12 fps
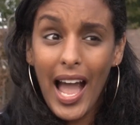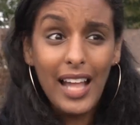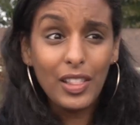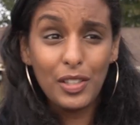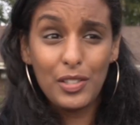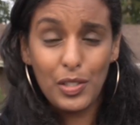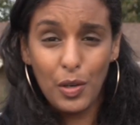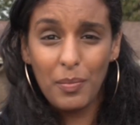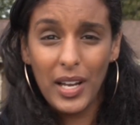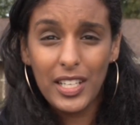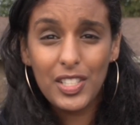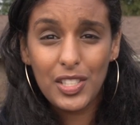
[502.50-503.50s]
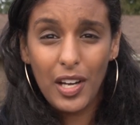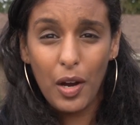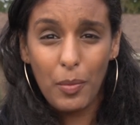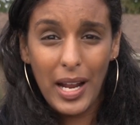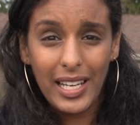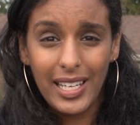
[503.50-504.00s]
I learned so much
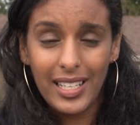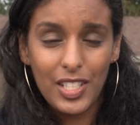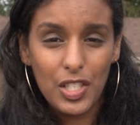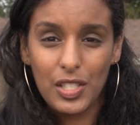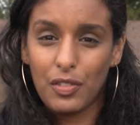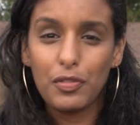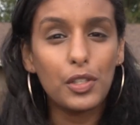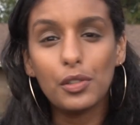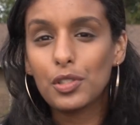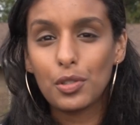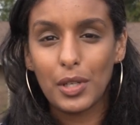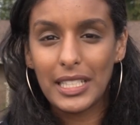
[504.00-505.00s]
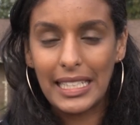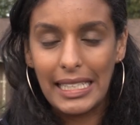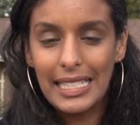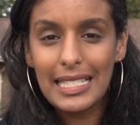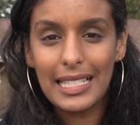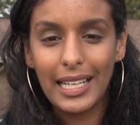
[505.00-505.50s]
already in just a few short
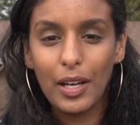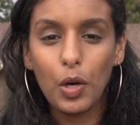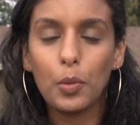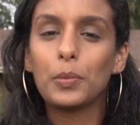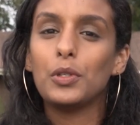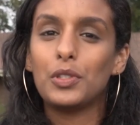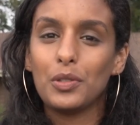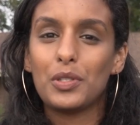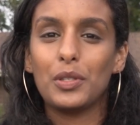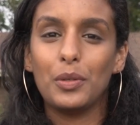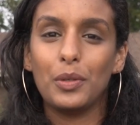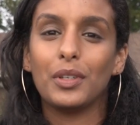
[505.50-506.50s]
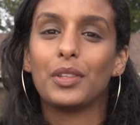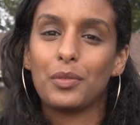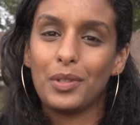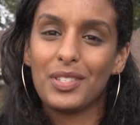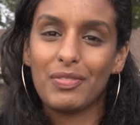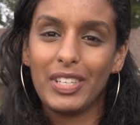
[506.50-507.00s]
days, and I hope you do too through this